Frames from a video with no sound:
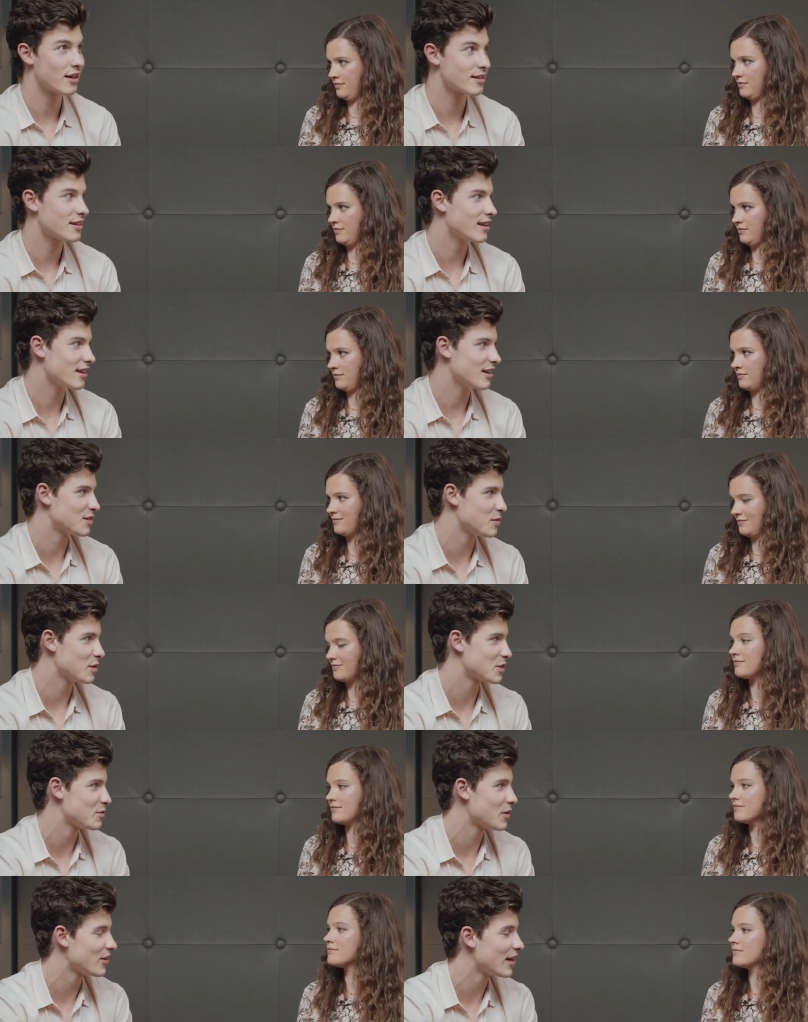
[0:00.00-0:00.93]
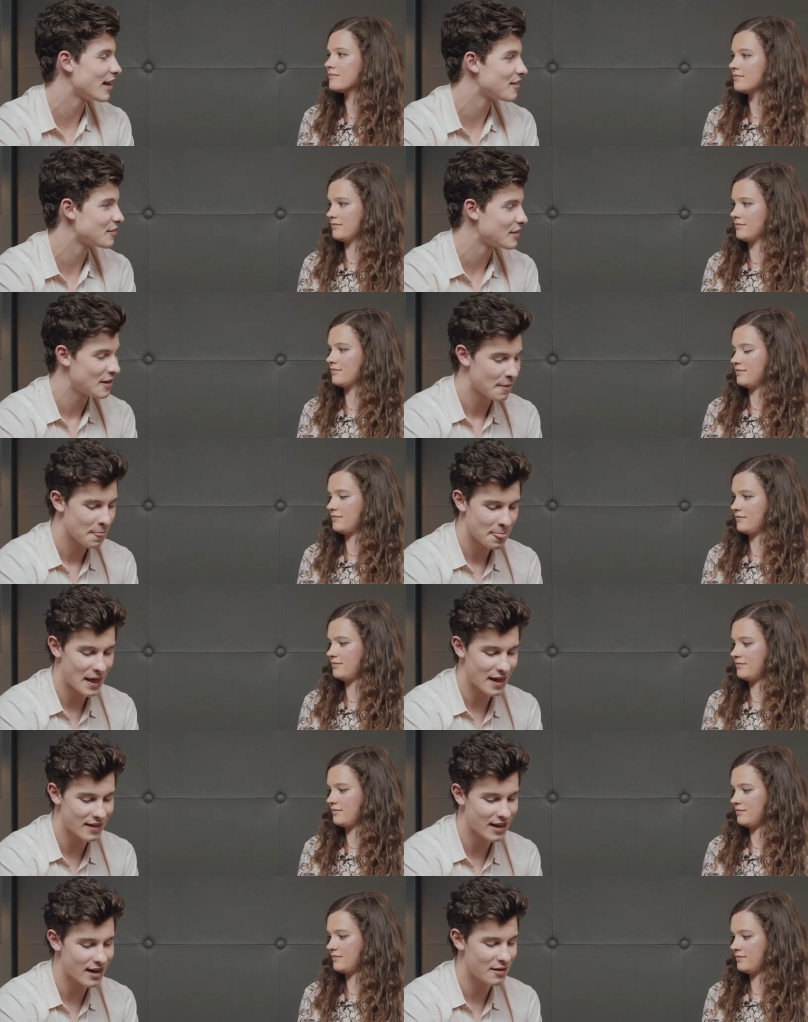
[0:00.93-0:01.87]
Speaker 1: like thinking too much about life.
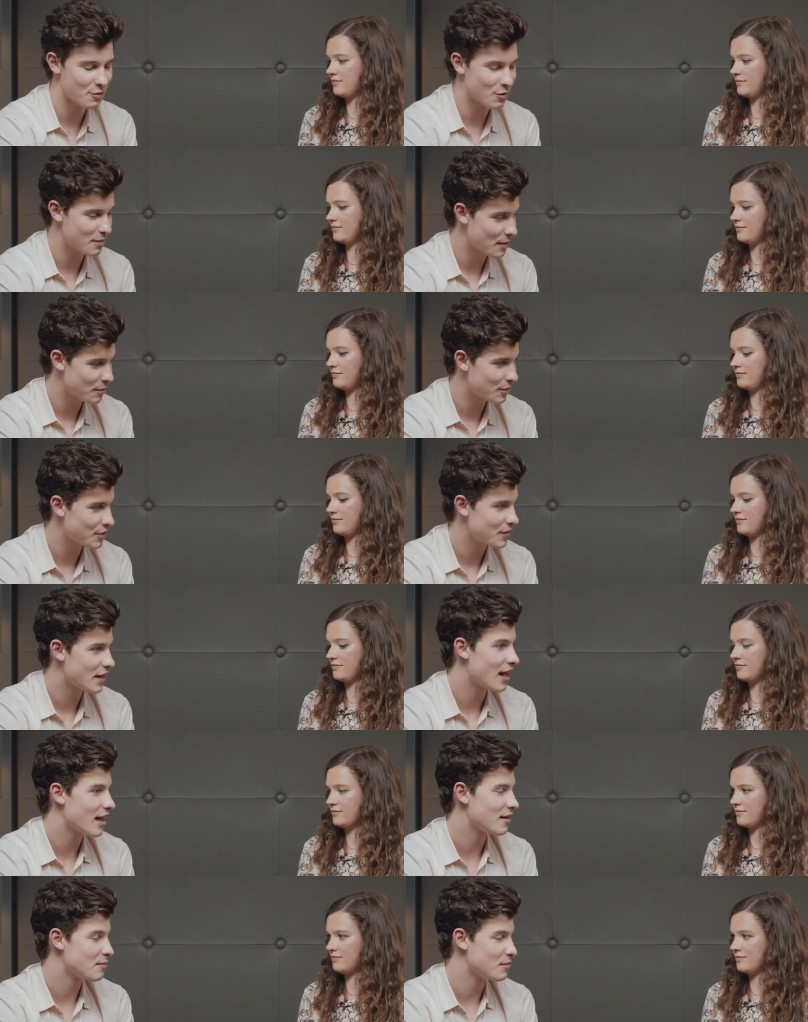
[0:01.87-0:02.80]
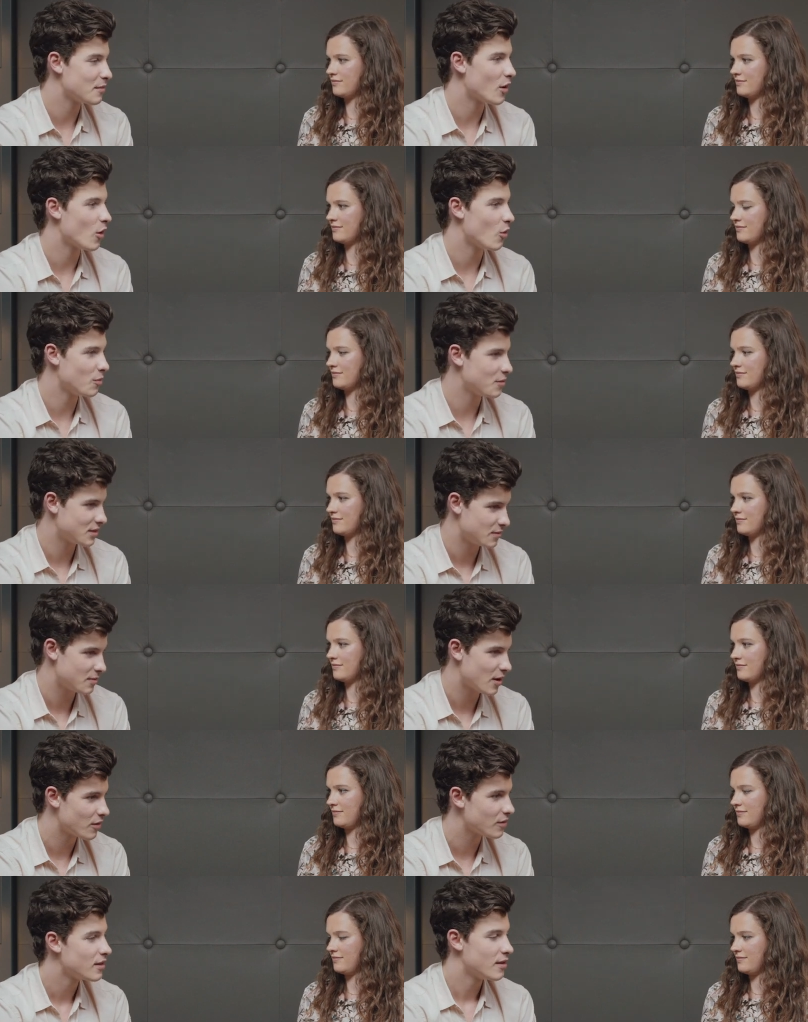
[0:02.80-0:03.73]
And then I remembered that home is
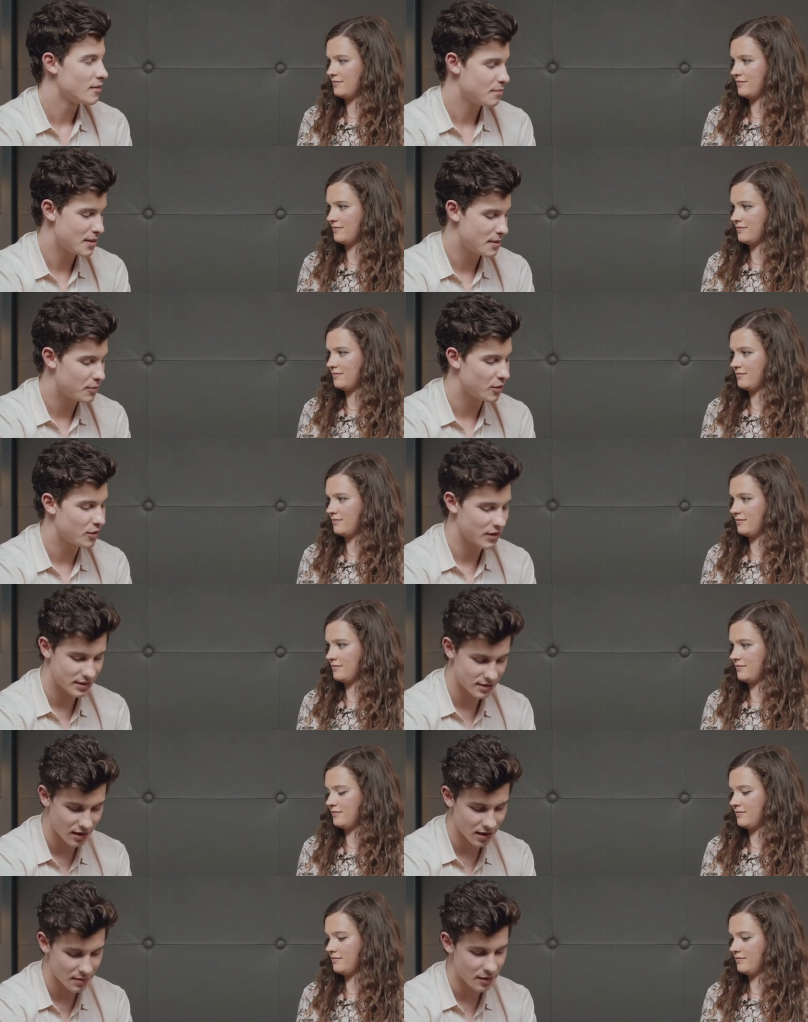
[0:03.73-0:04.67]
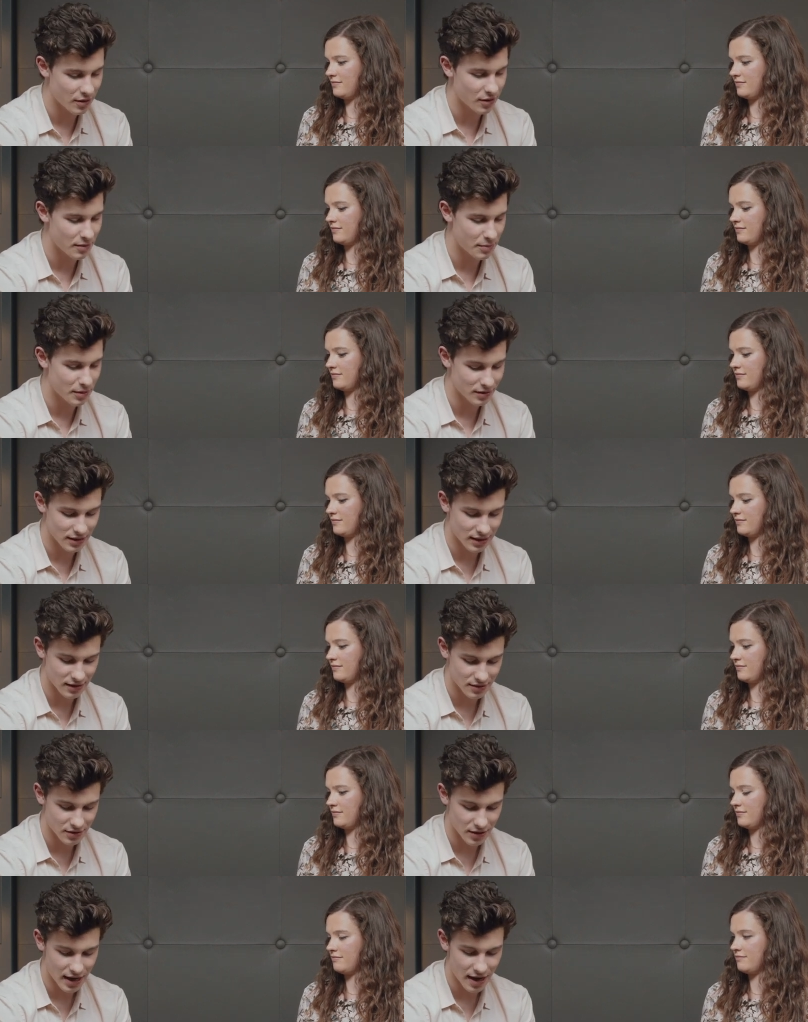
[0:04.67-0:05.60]
about people, it's not about a building.
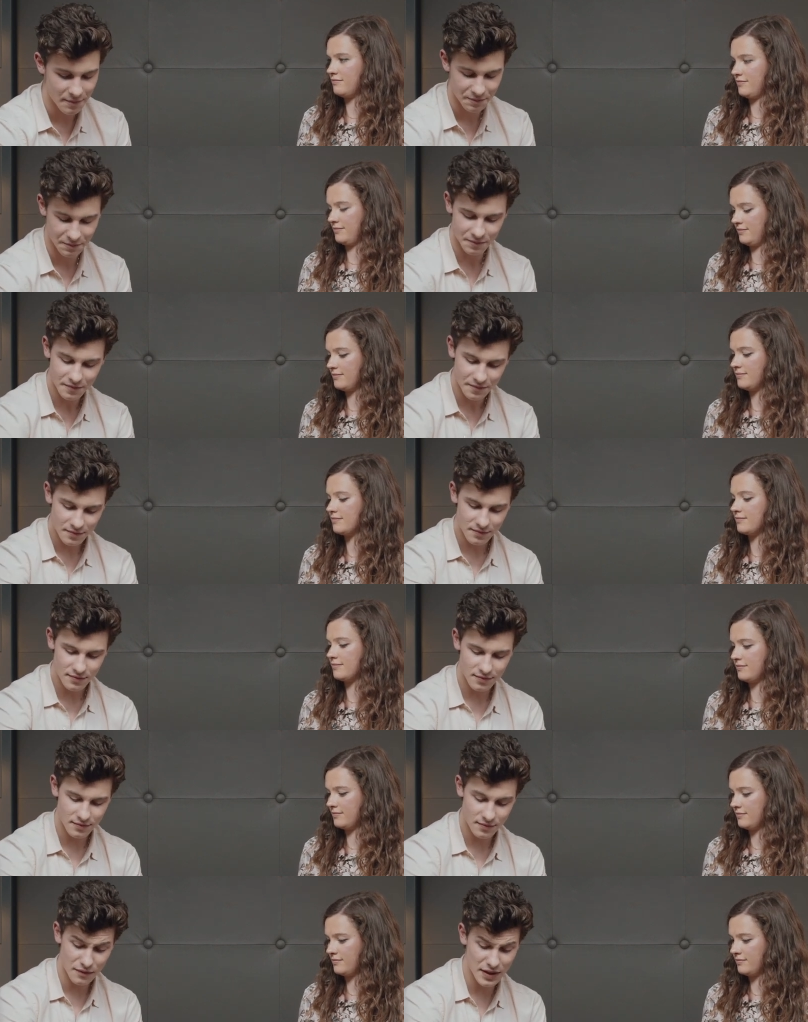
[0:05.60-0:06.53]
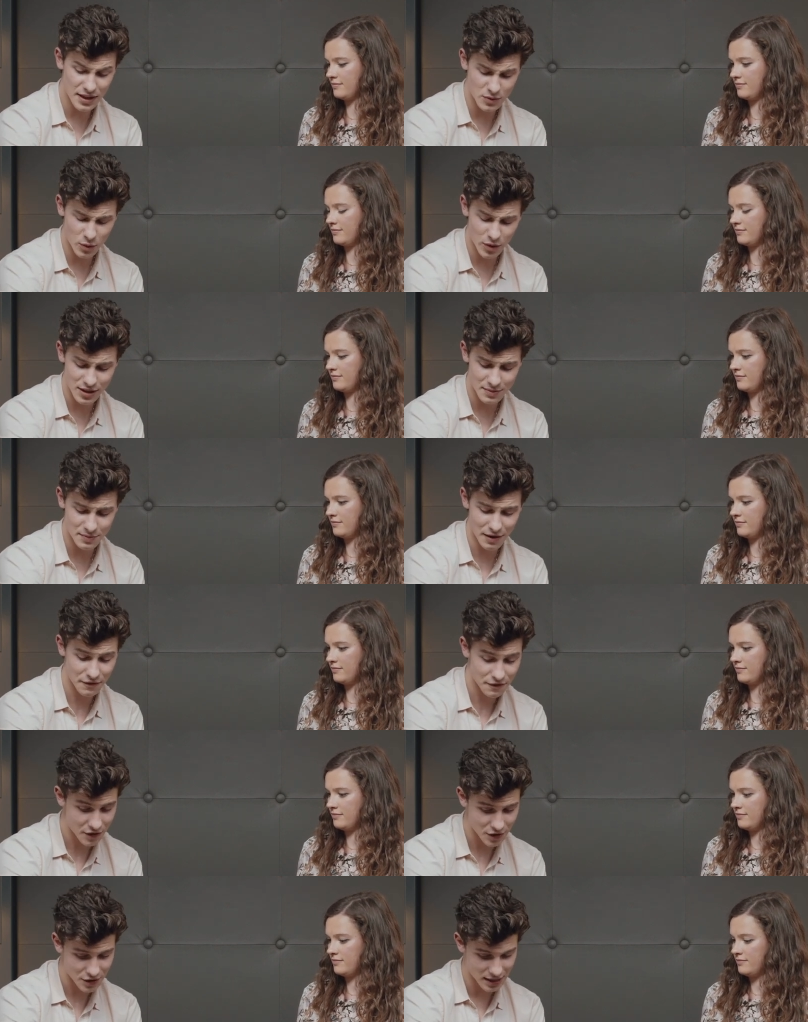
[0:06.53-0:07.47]
So yeah. This one is my
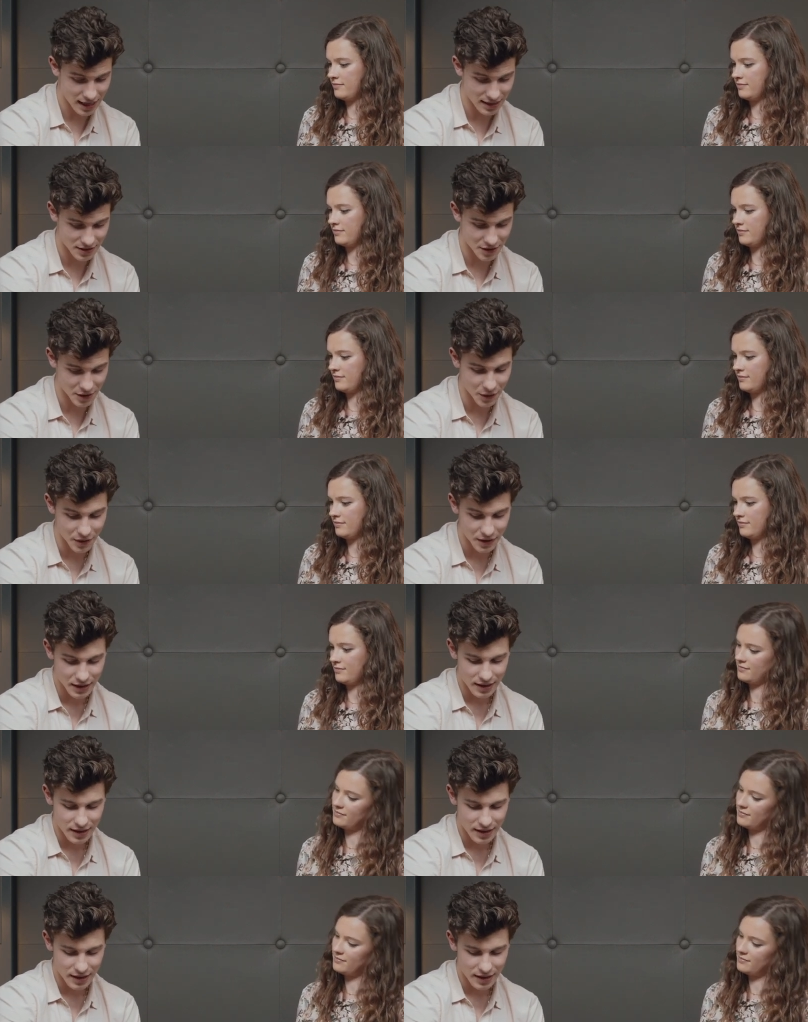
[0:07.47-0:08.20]
first tattoo,